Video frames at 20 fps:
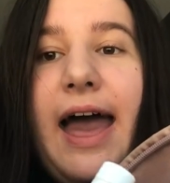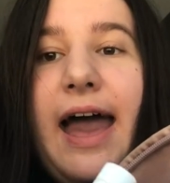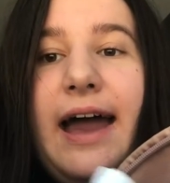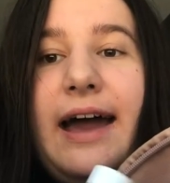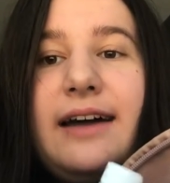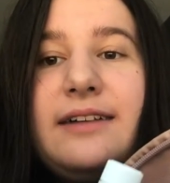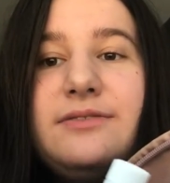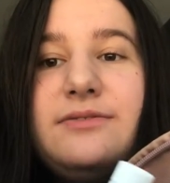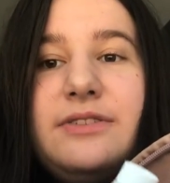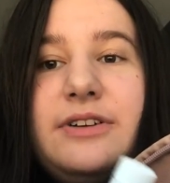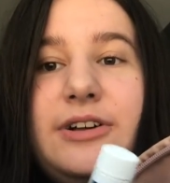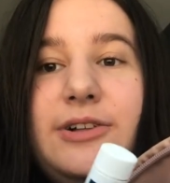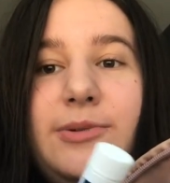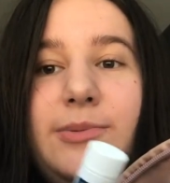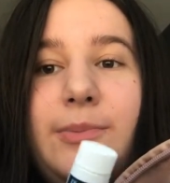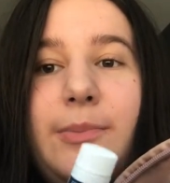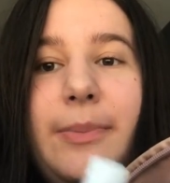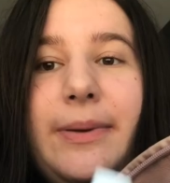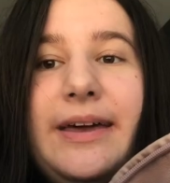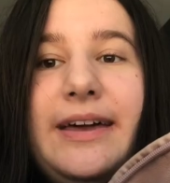Advil
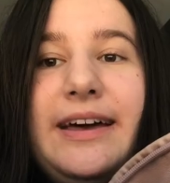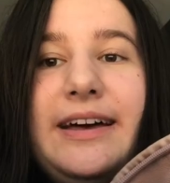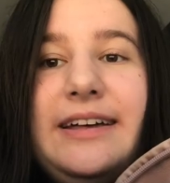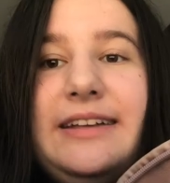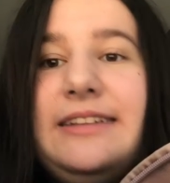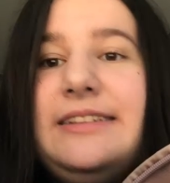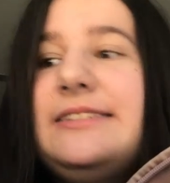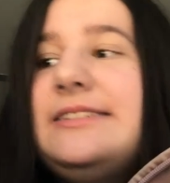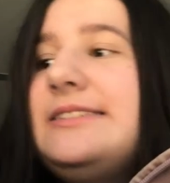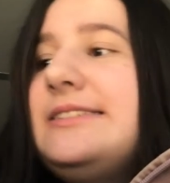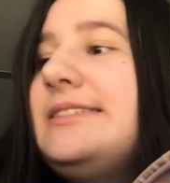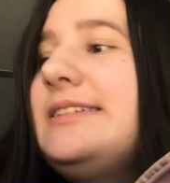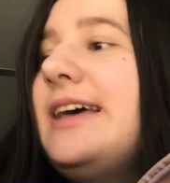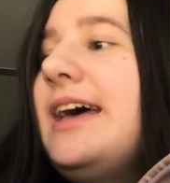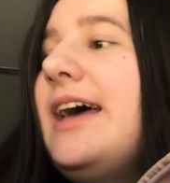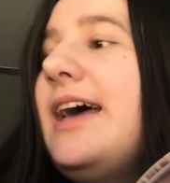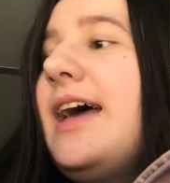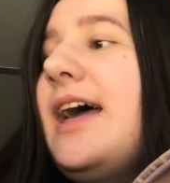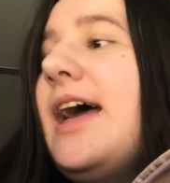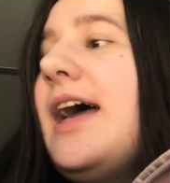because
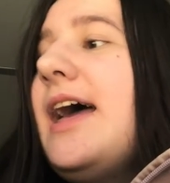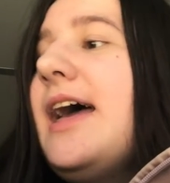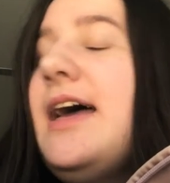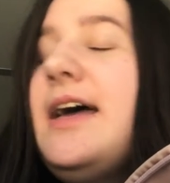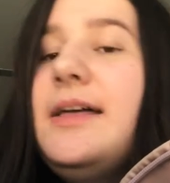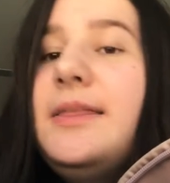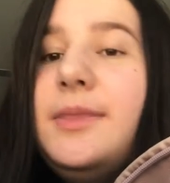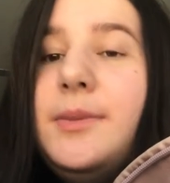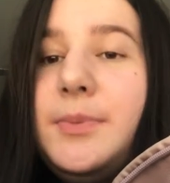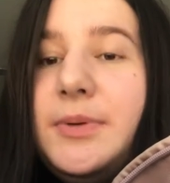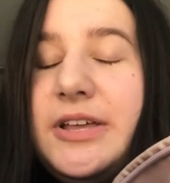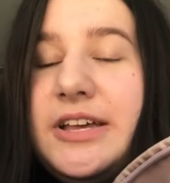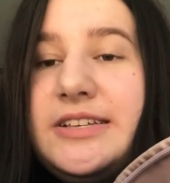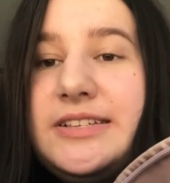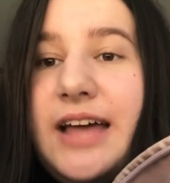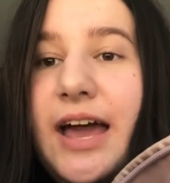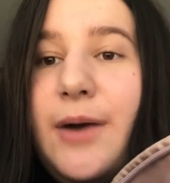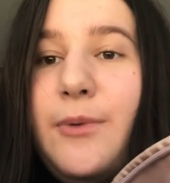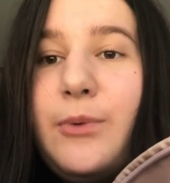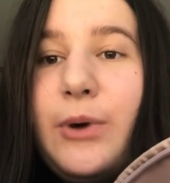the place
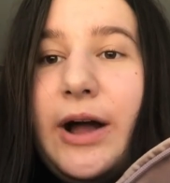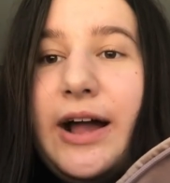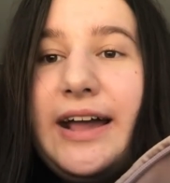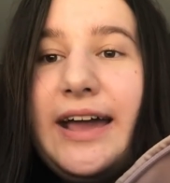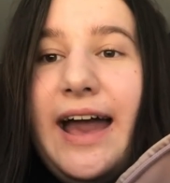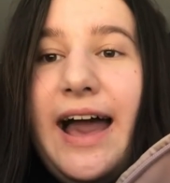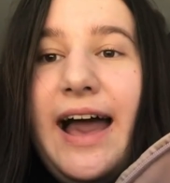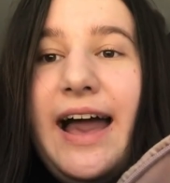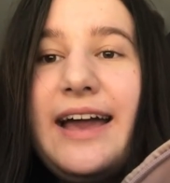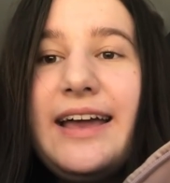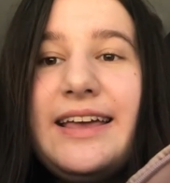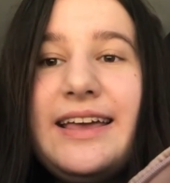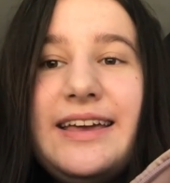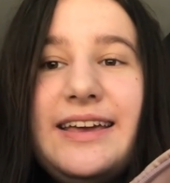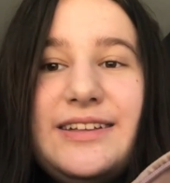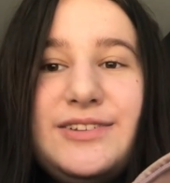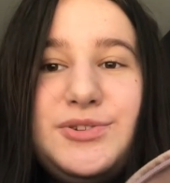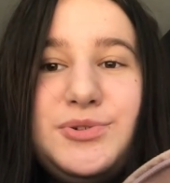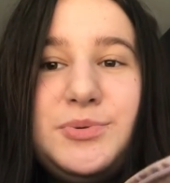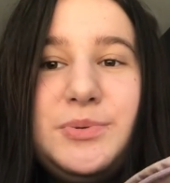I work at
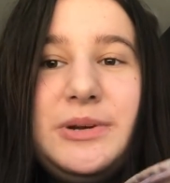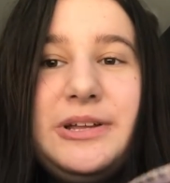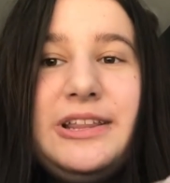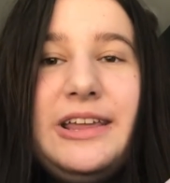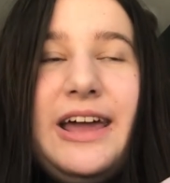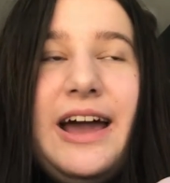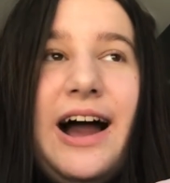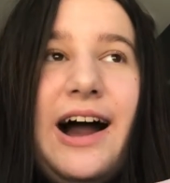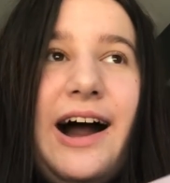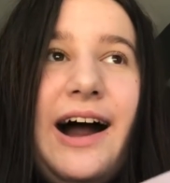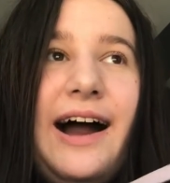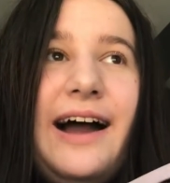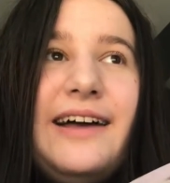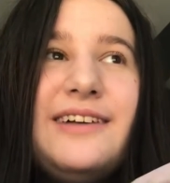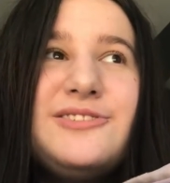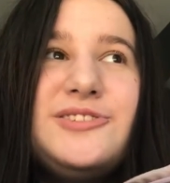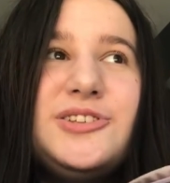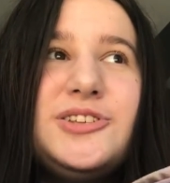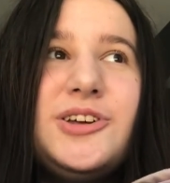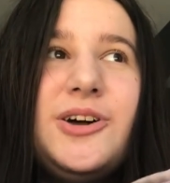gets really hot,
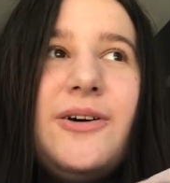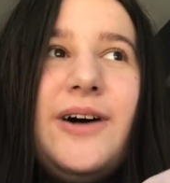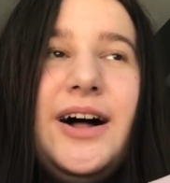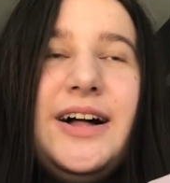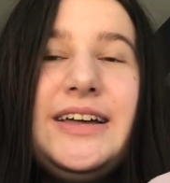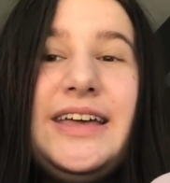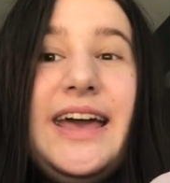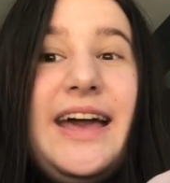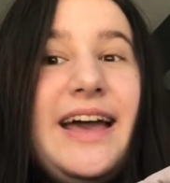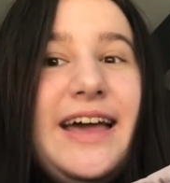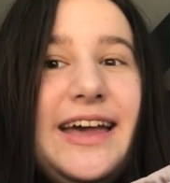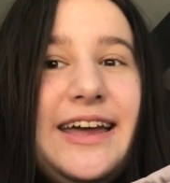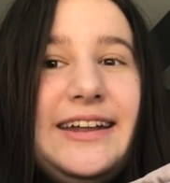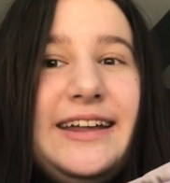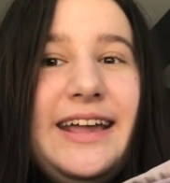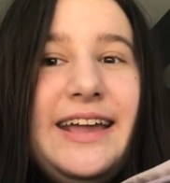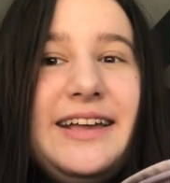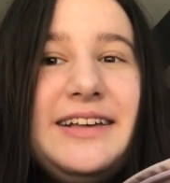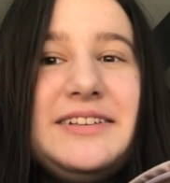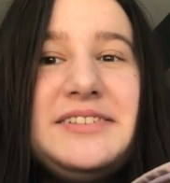so I'll get
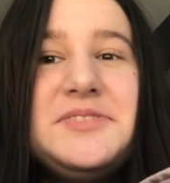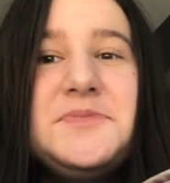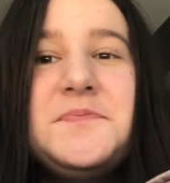headaches.